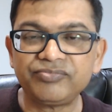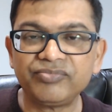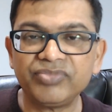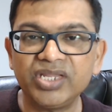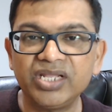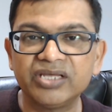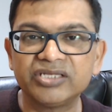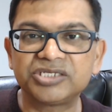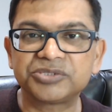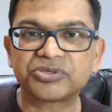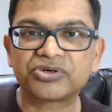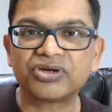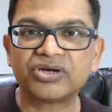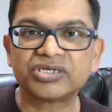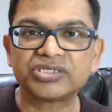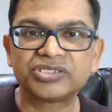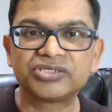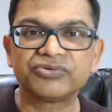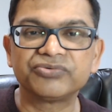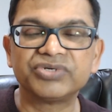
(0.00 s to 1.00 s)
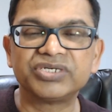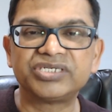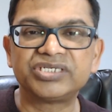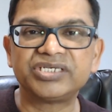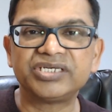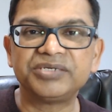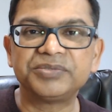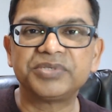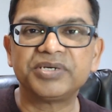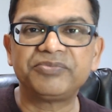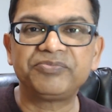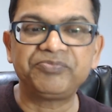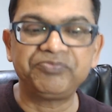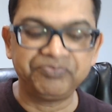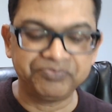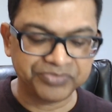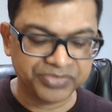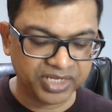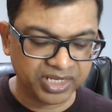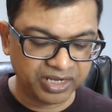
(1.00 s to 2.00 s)
It's for us to receive him,
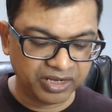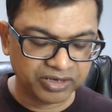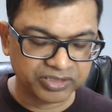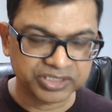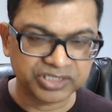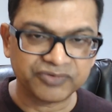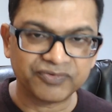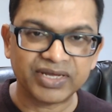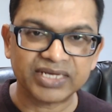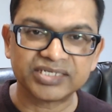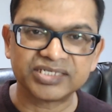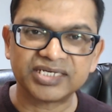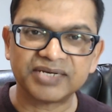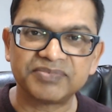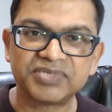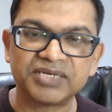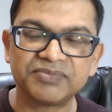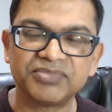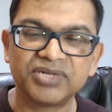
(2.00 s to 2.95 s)
us to accept him,